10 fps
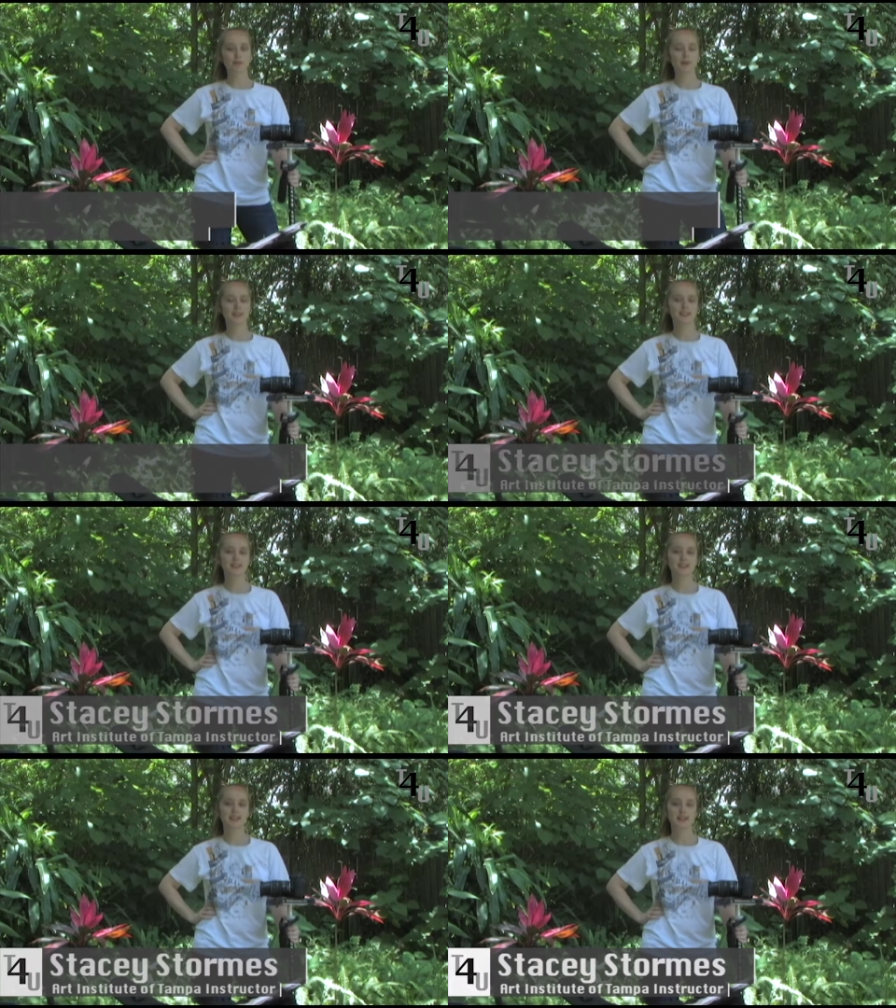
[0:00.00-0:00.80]
basic
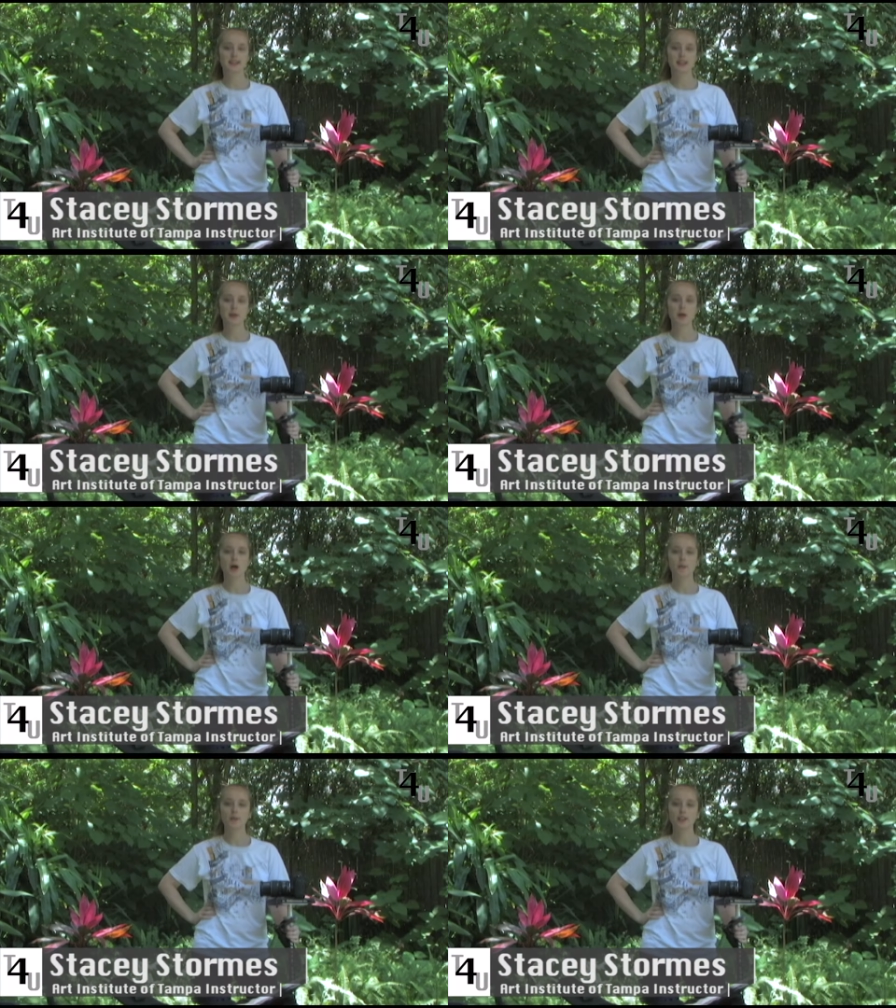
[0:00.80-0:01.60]
Steadicam
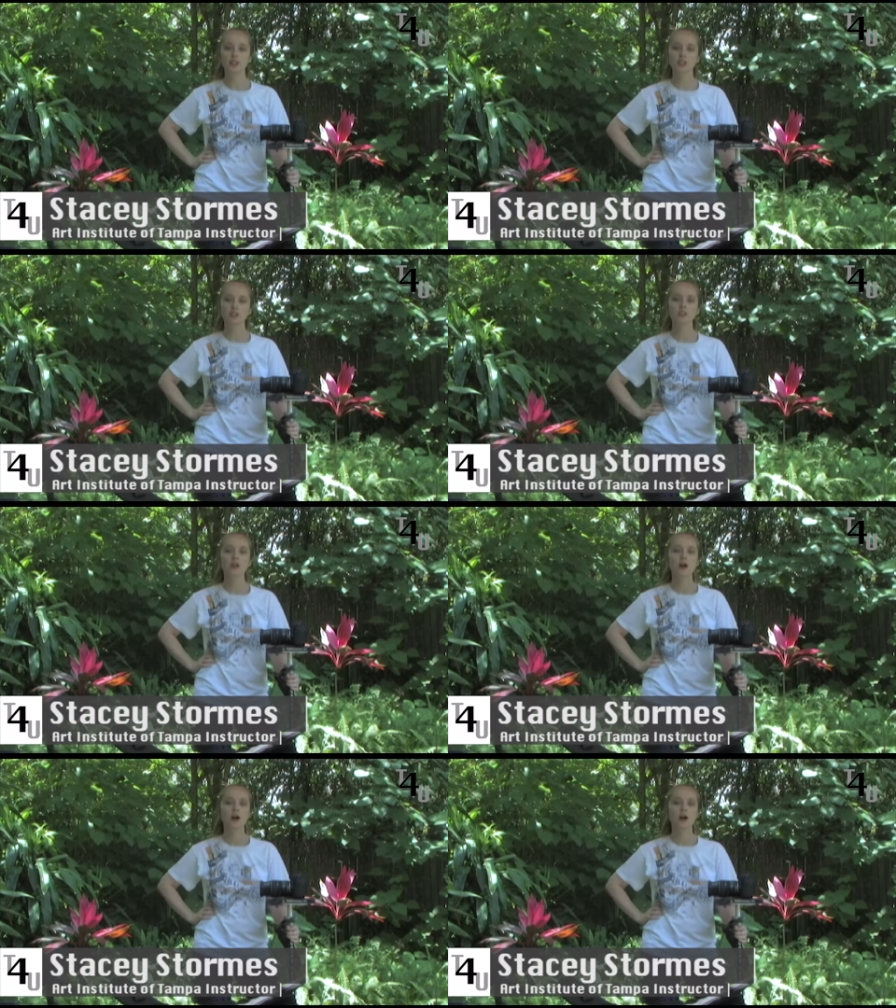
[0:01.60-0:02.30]
operation,